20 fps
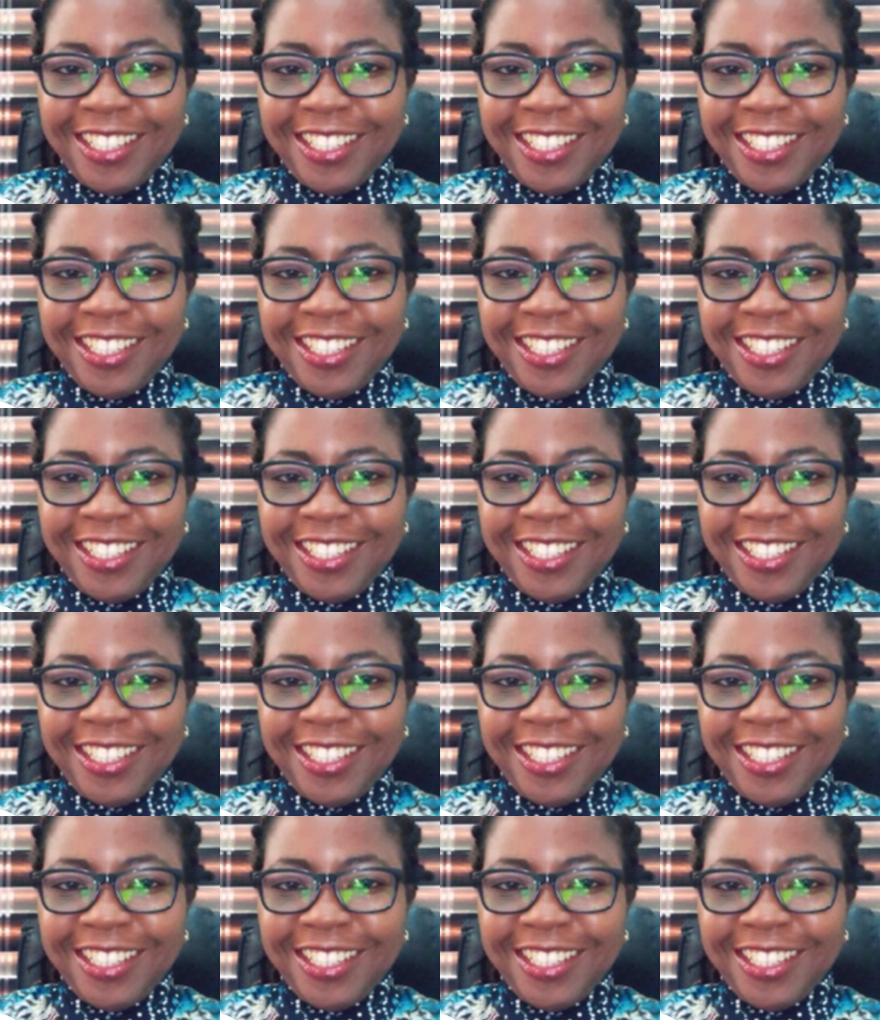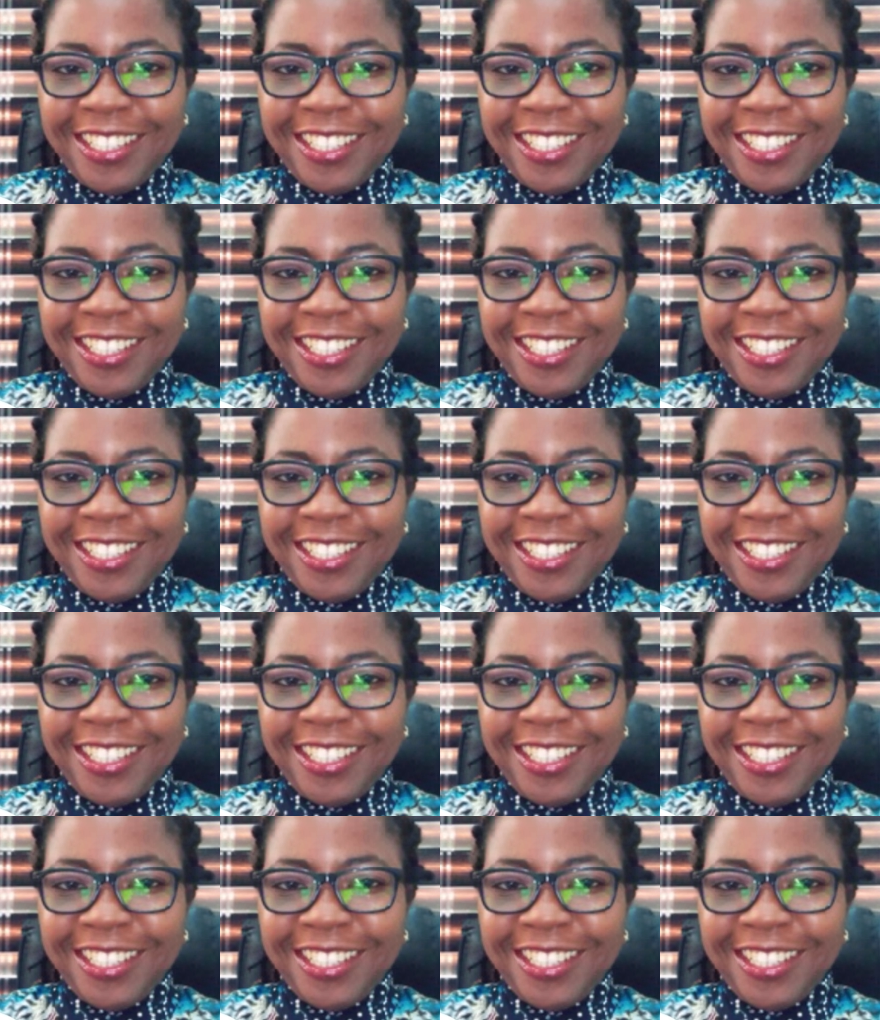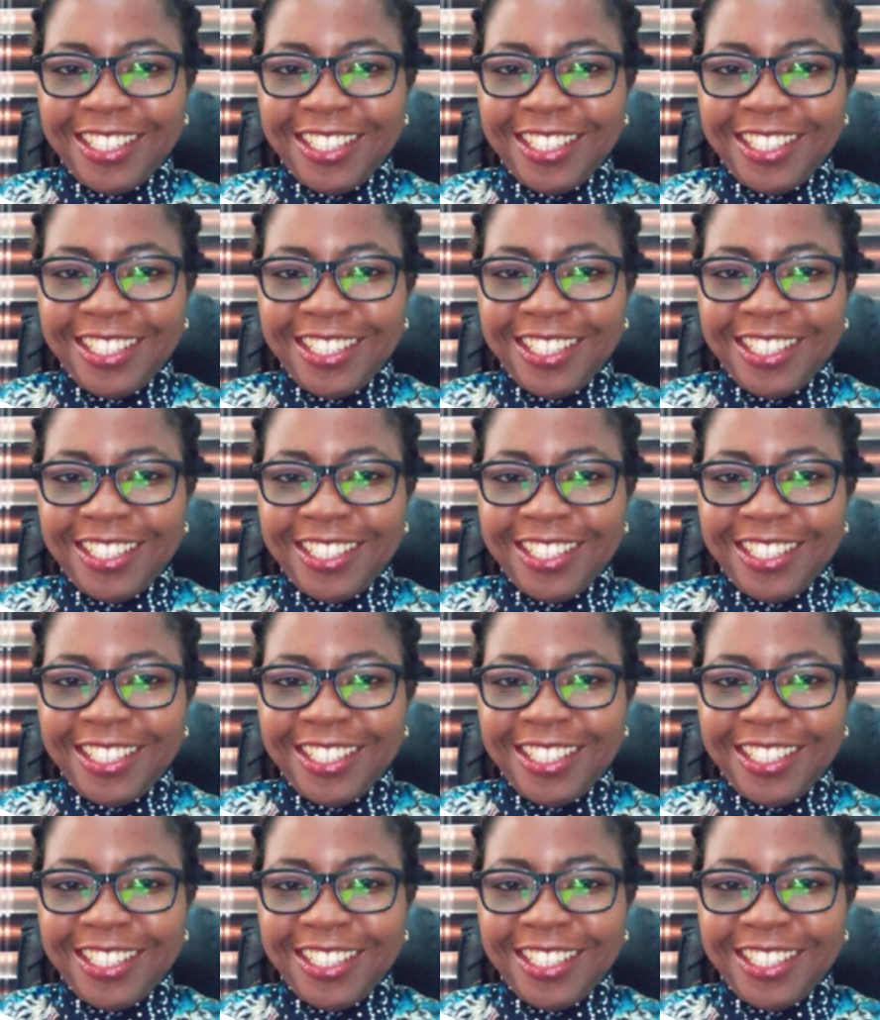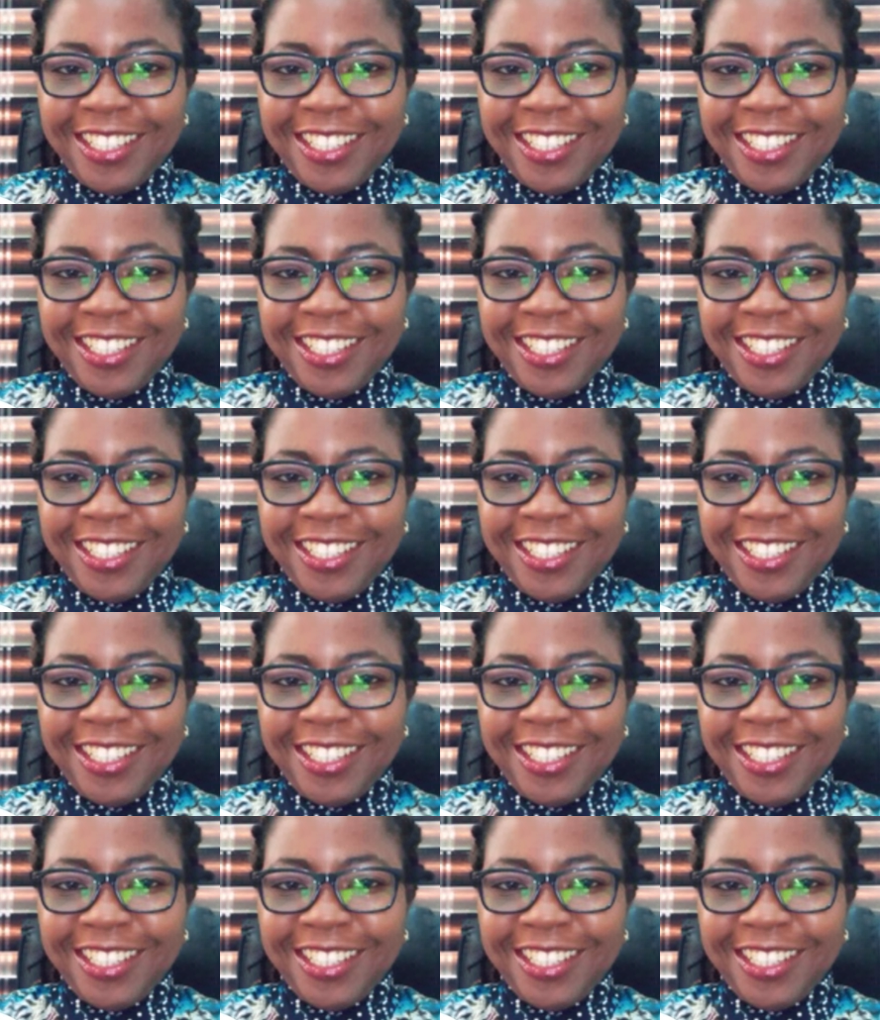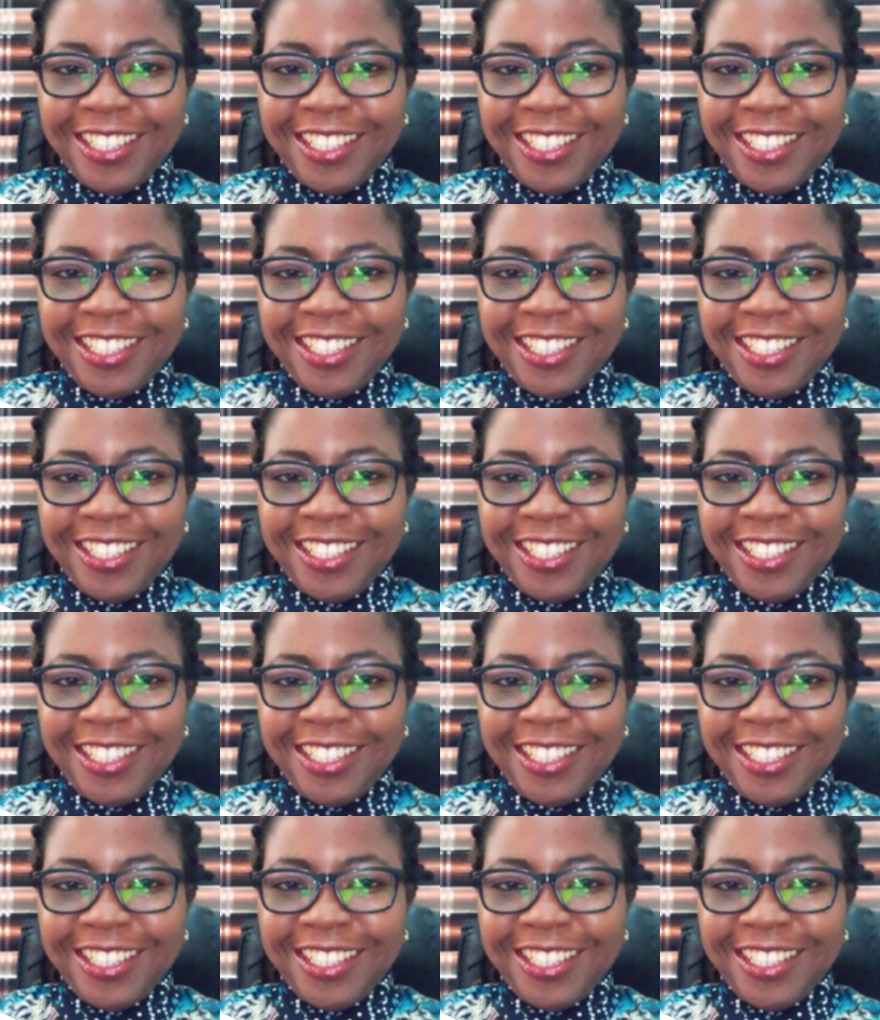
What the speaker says: This is a still picture; no speech is visible.